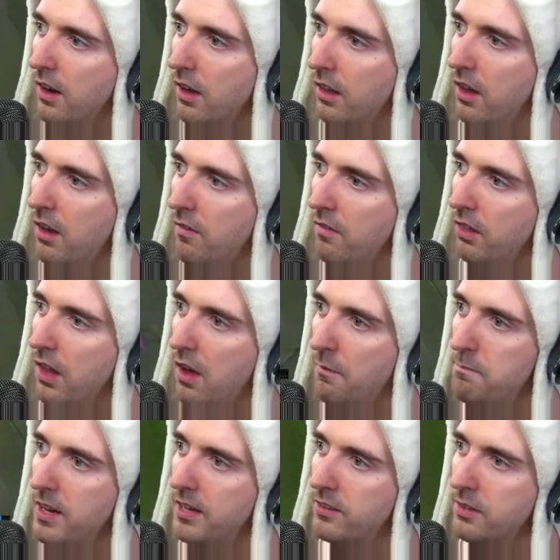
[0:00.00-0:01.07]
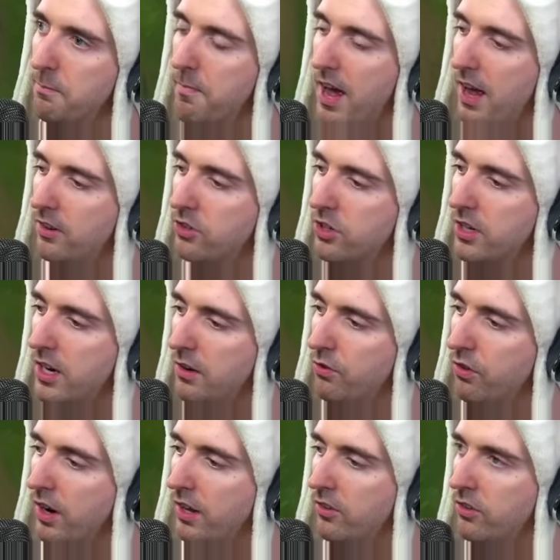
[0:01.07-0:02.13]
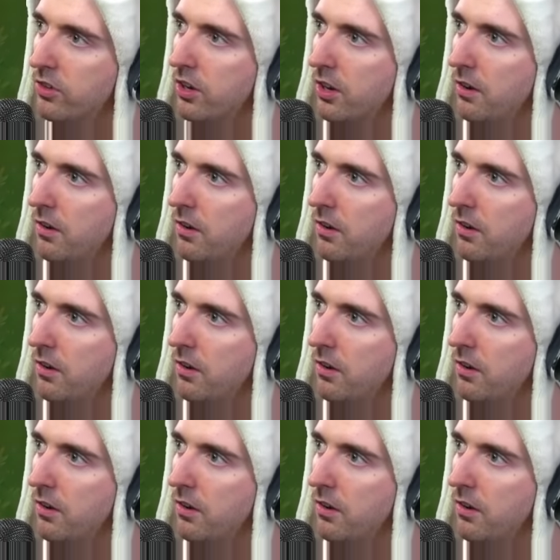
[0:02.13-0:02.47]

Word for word: Love me some Master Yi, friends.